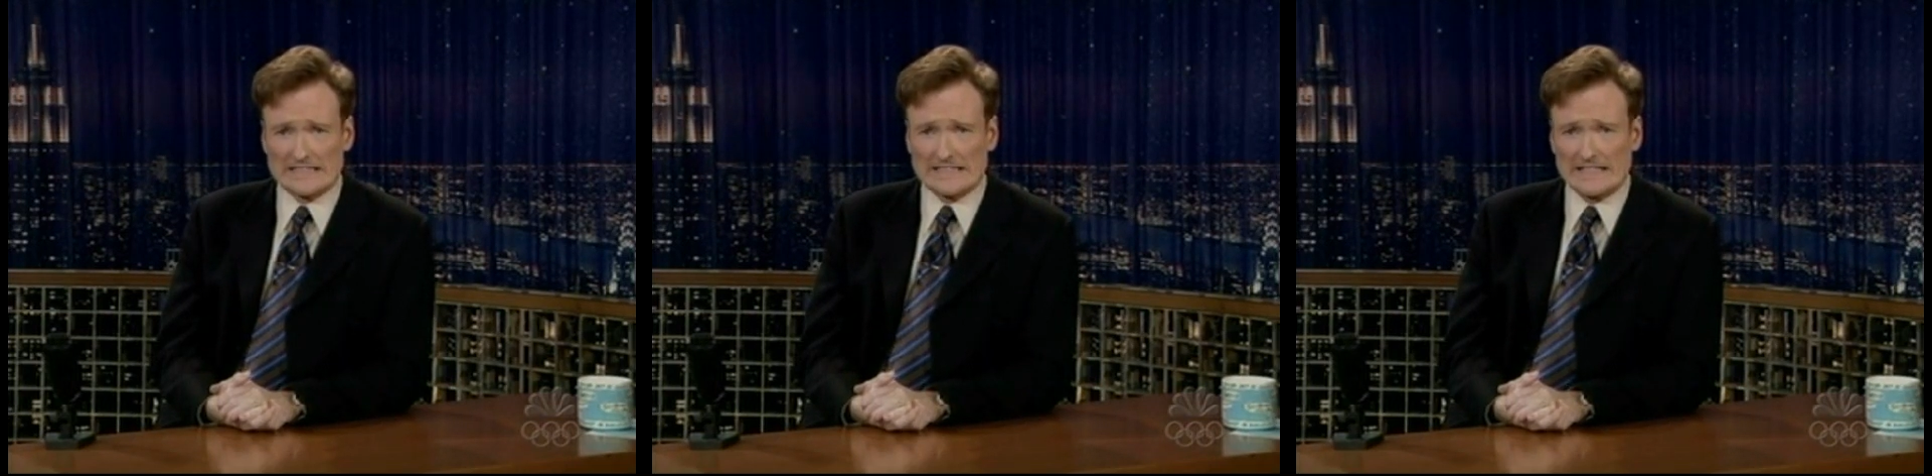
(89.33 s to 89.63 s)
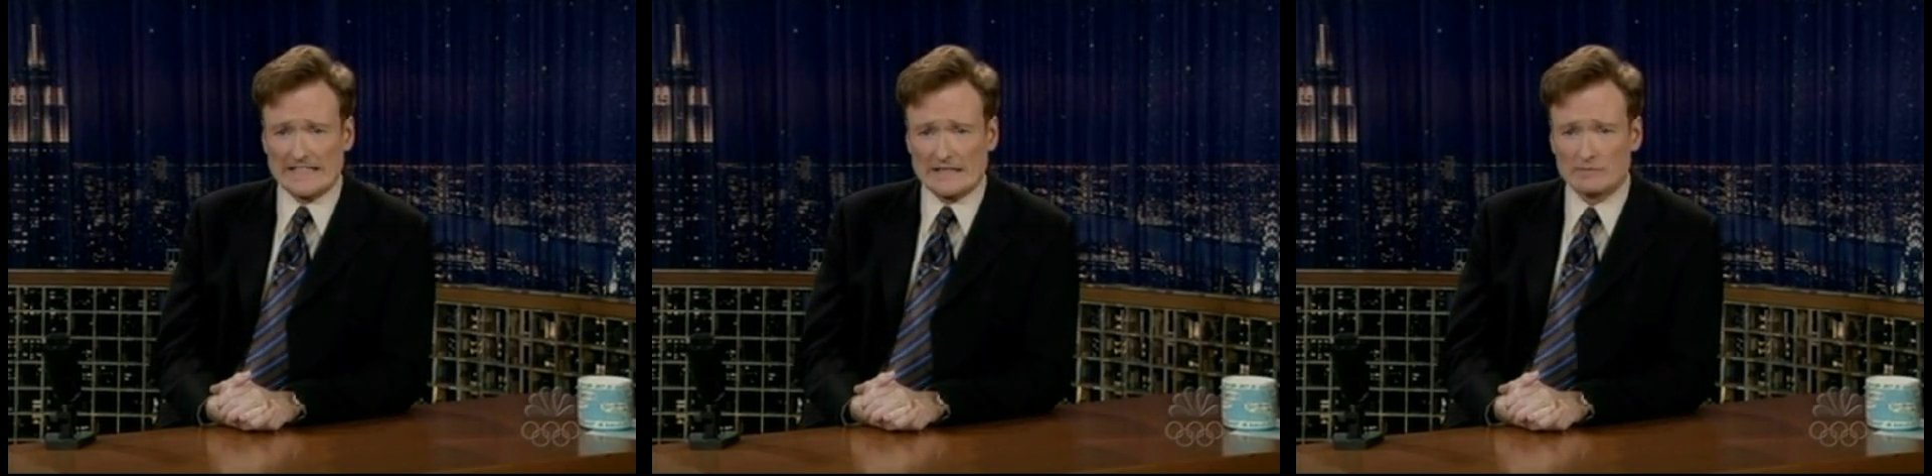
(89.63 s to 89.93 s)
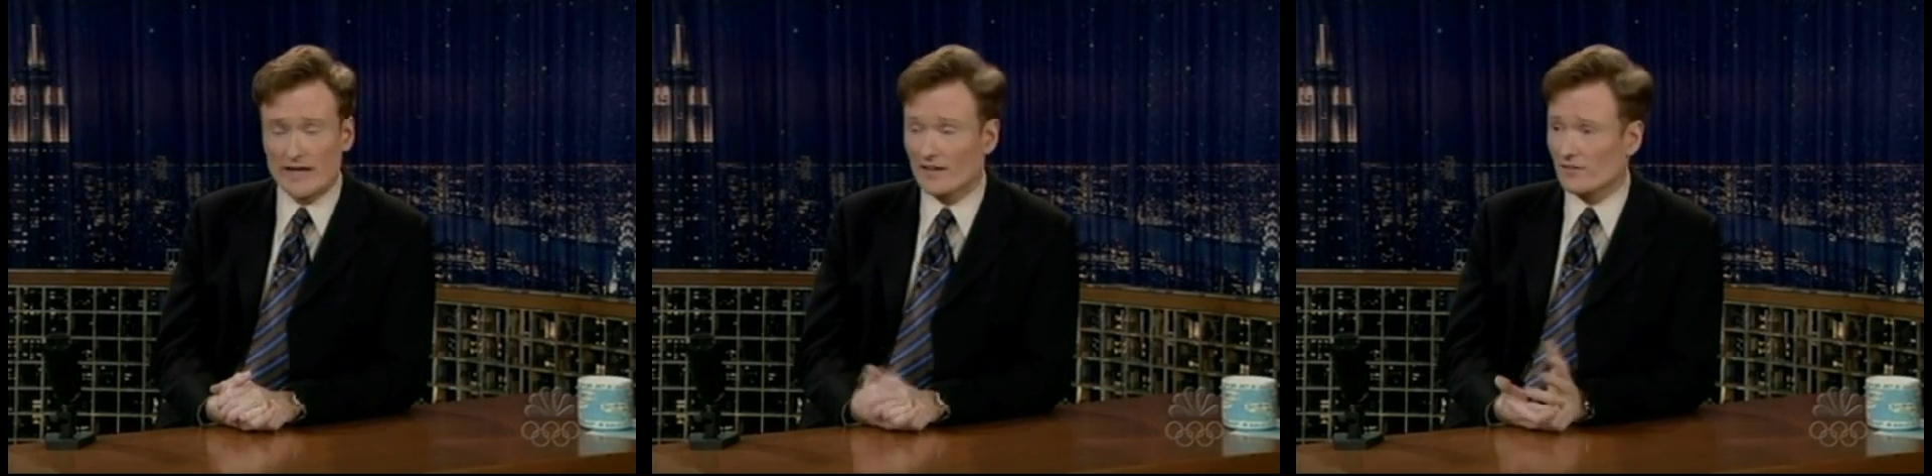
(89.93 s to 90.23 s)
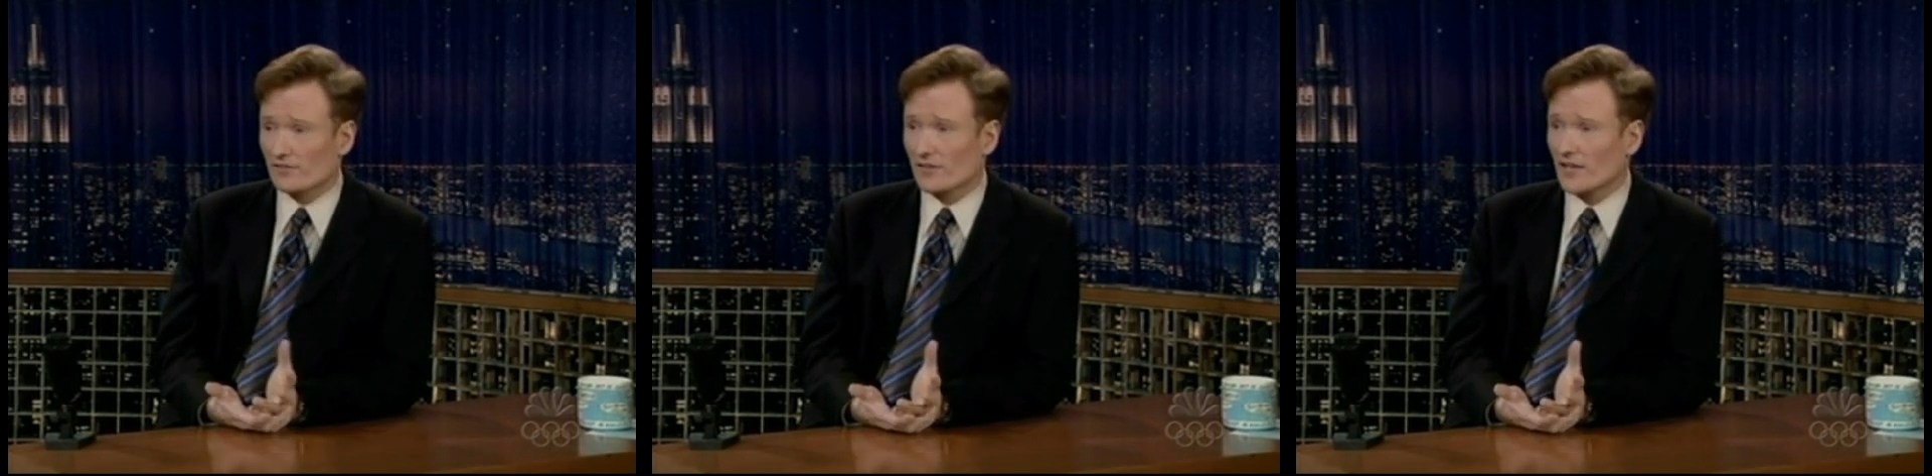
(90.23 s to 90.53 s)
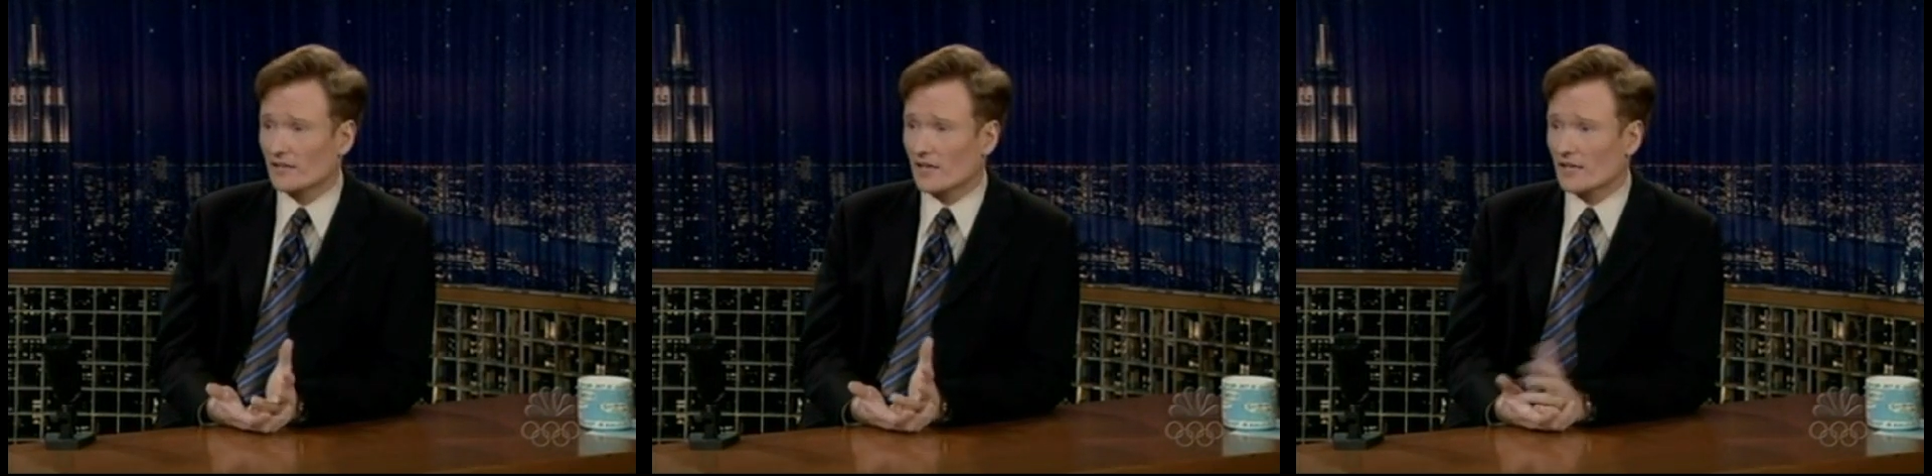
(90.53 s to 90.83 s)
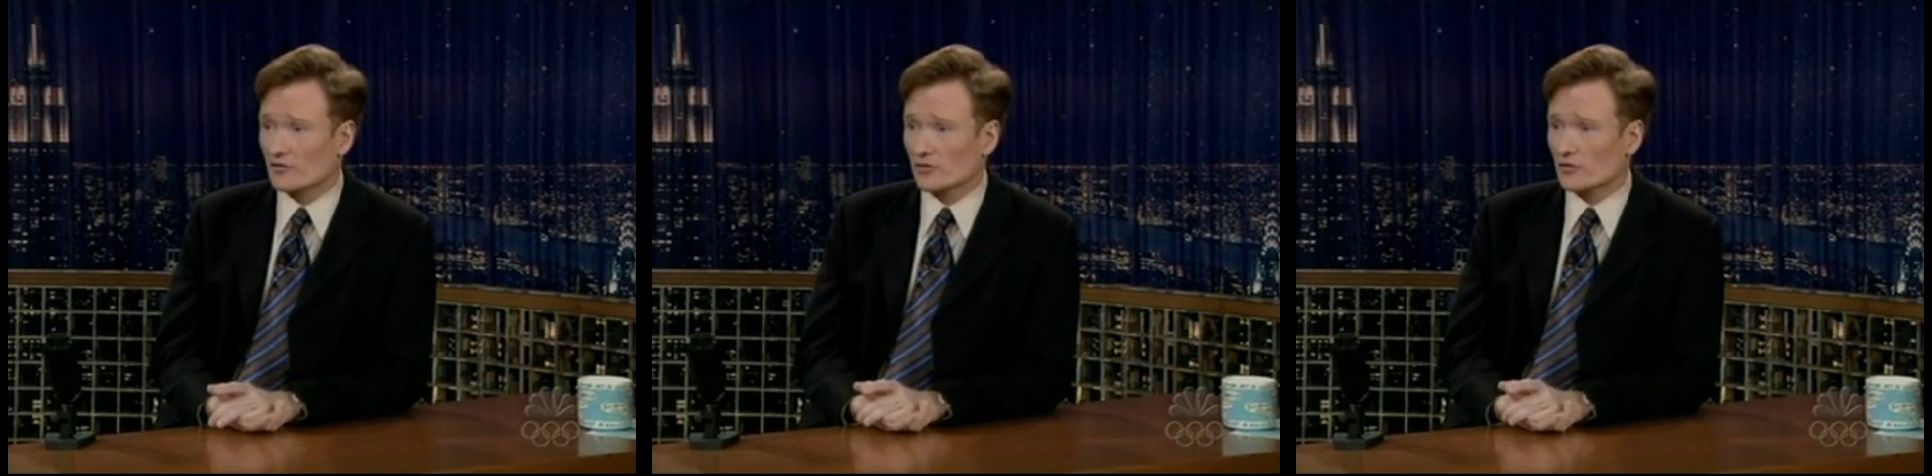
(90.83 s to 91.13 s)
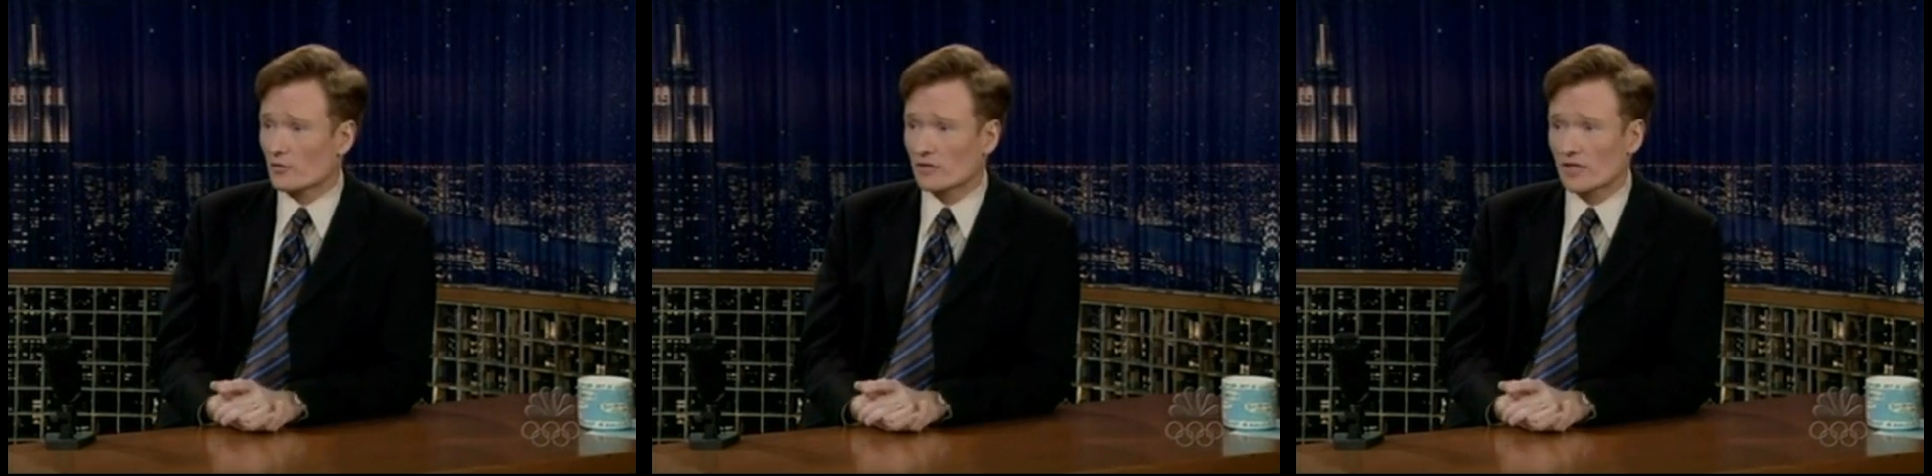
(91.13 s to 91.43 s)
Um, and as I said, I told you
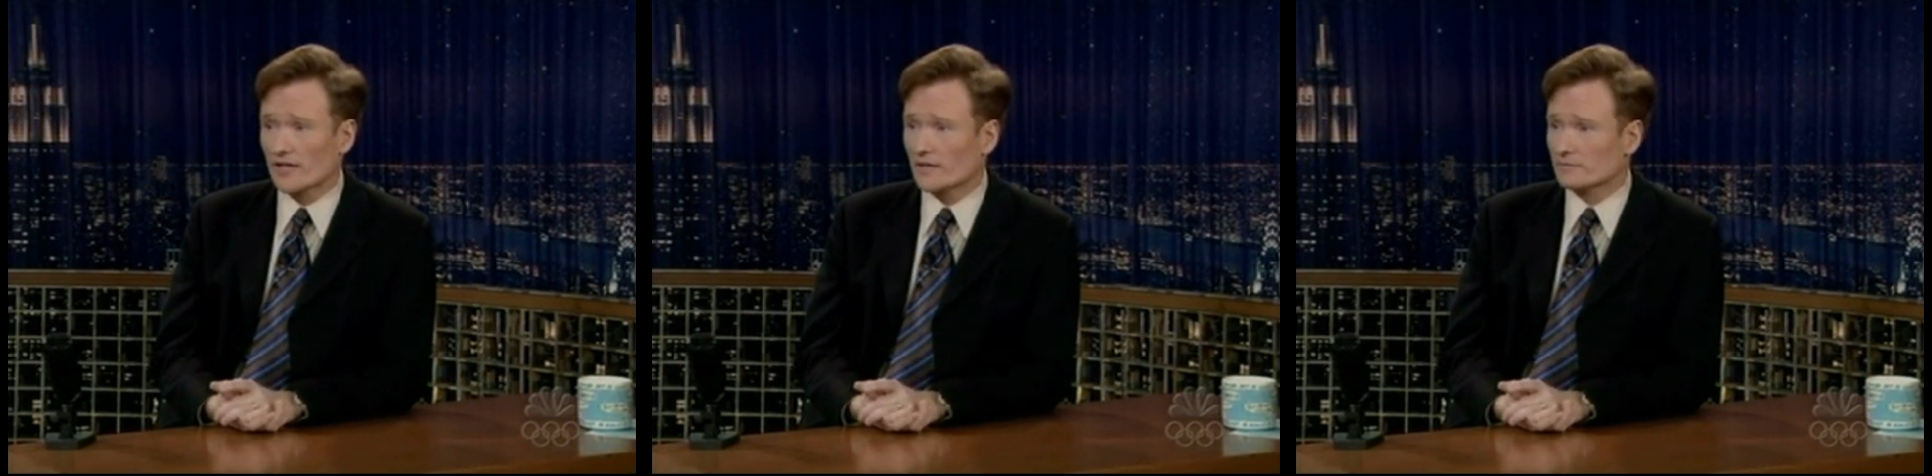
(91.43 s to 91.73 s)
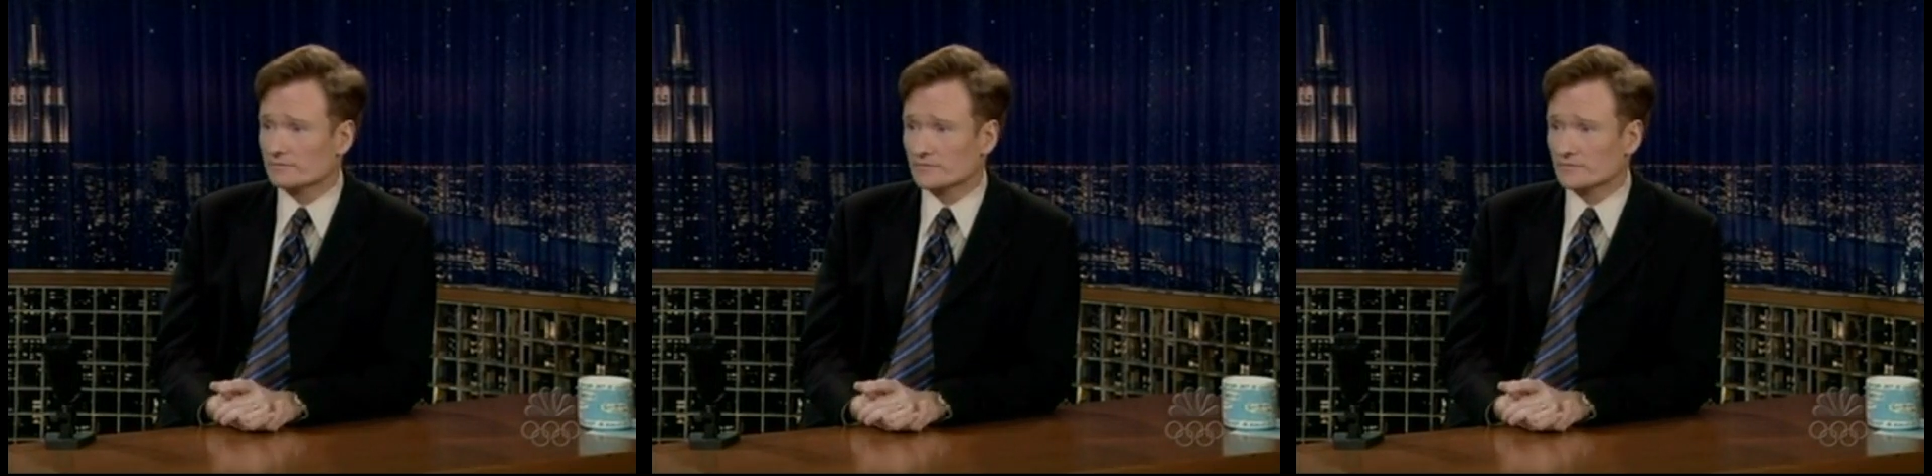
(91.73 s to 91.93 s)
who our lineup